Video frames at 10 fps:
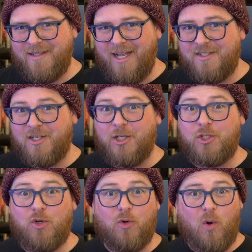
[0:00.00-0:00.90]
It's a
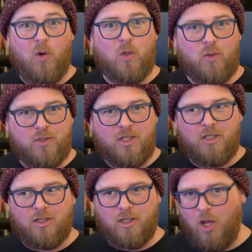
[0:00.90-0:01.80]
controlled
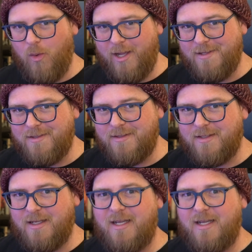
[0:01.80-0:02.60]
low end.